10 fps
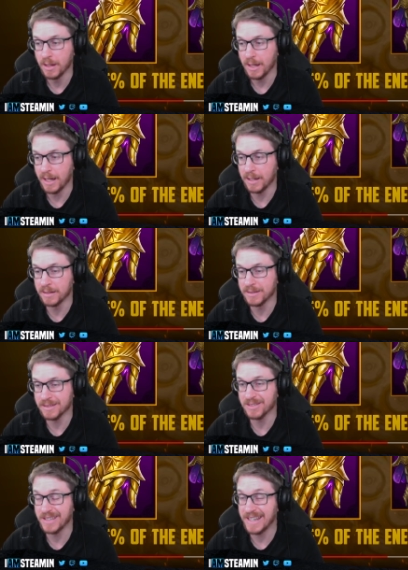And
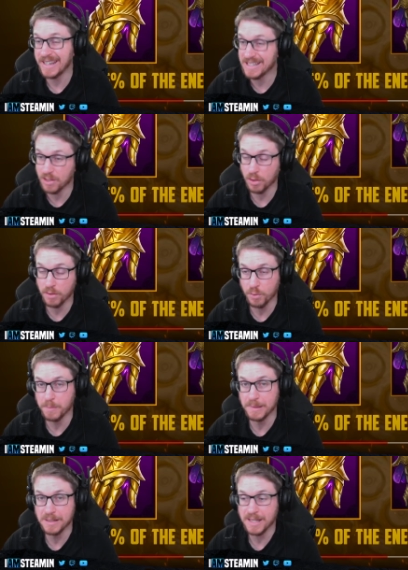it is still a
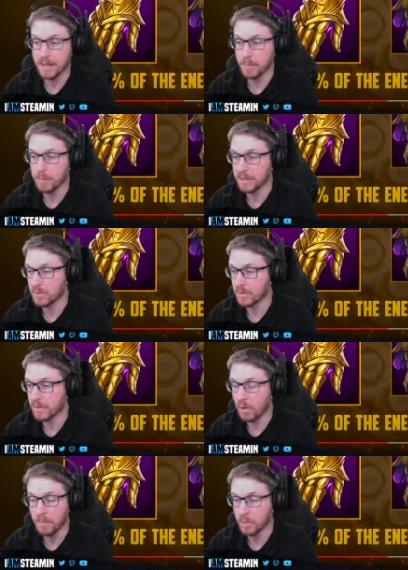four-piece set, but you know, the
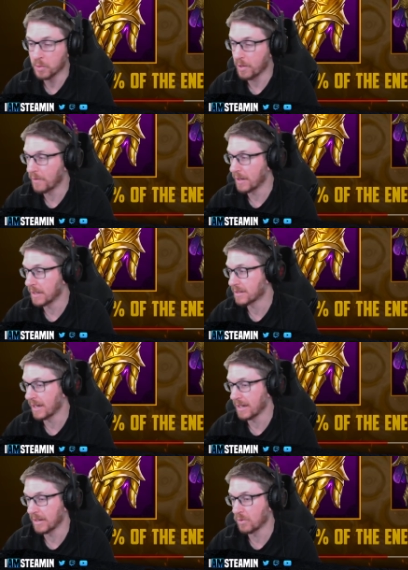normal crit rate
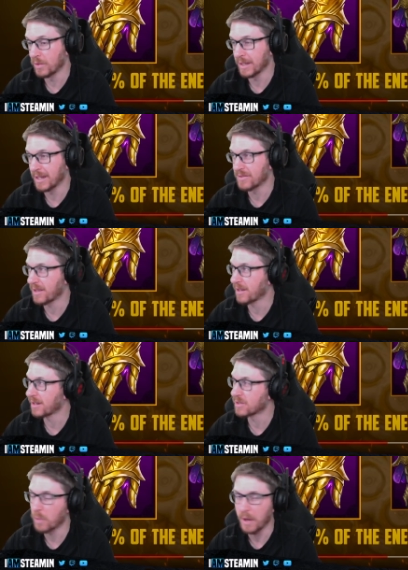set only gives, I think
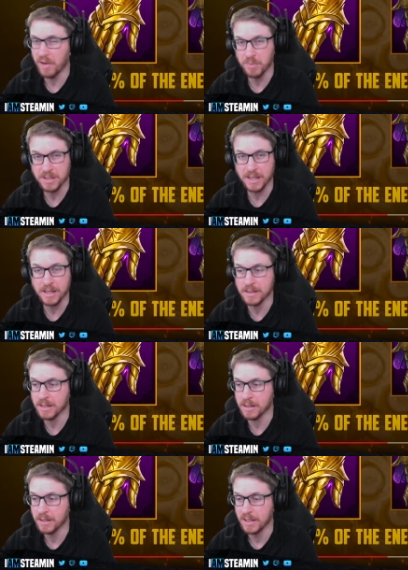it's twelve percent, is
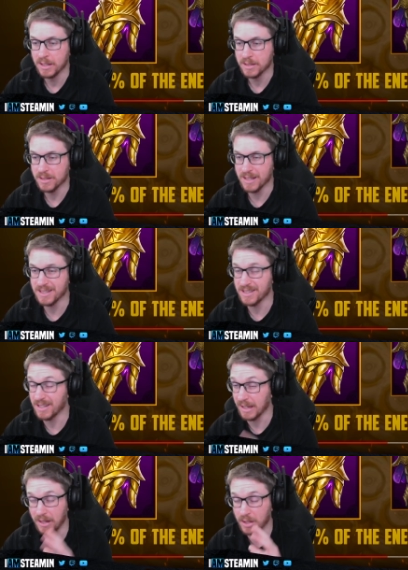it? So this is
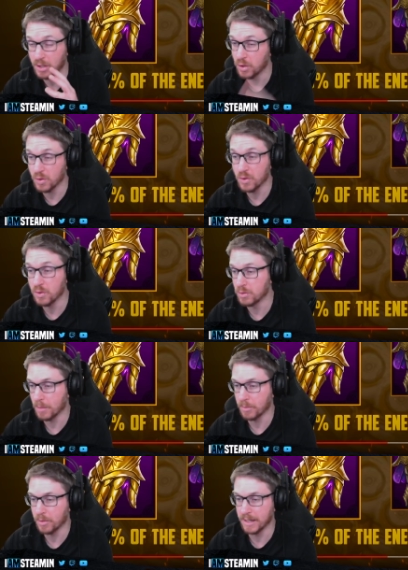like a huge
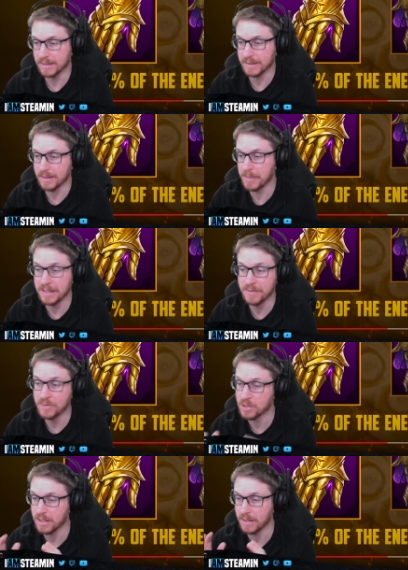upgrade. I mean, even
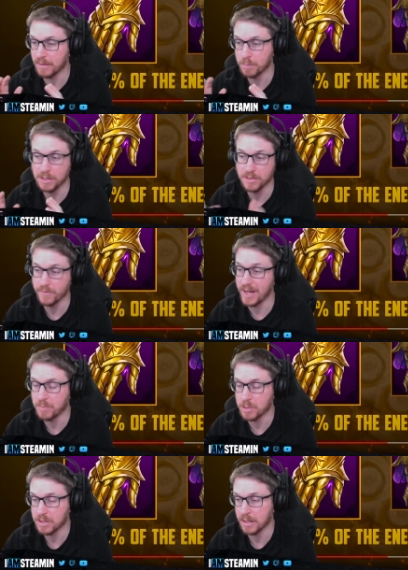just like plus
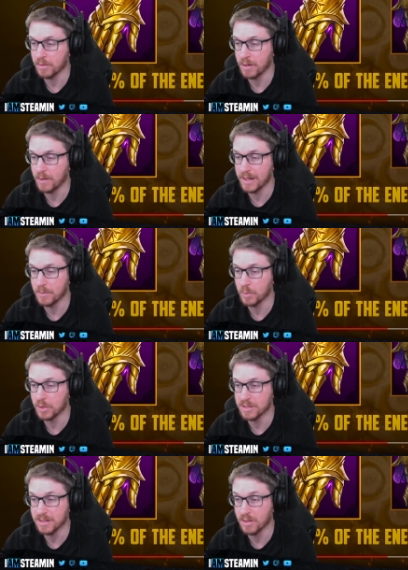five percent crit rate would
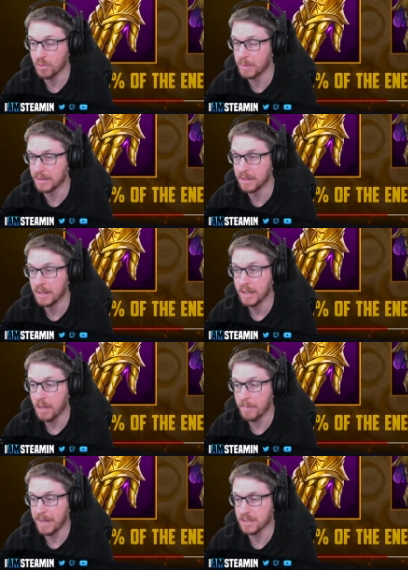have still been
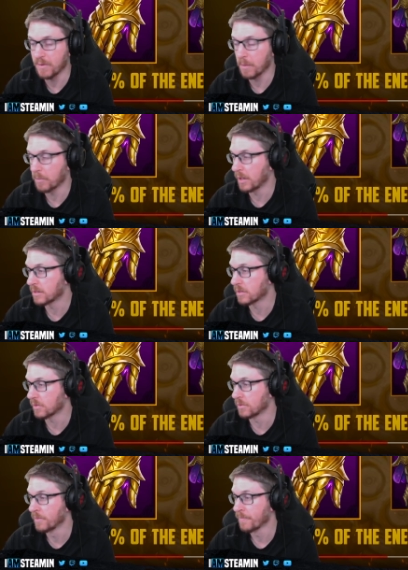a massive upgrade.
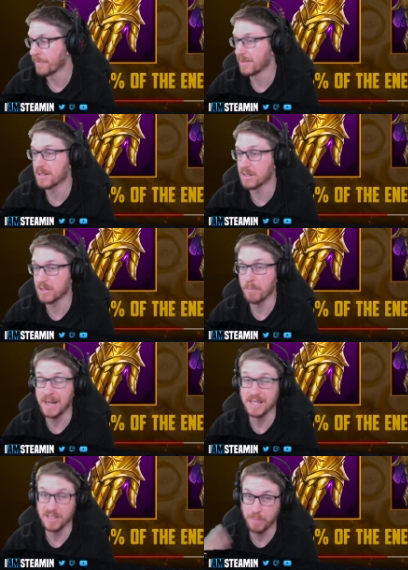So this is a
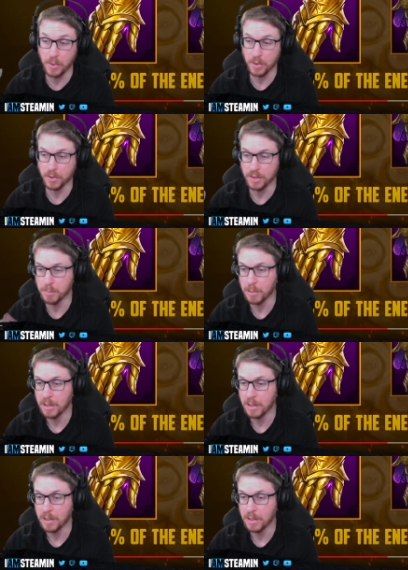massive power creep.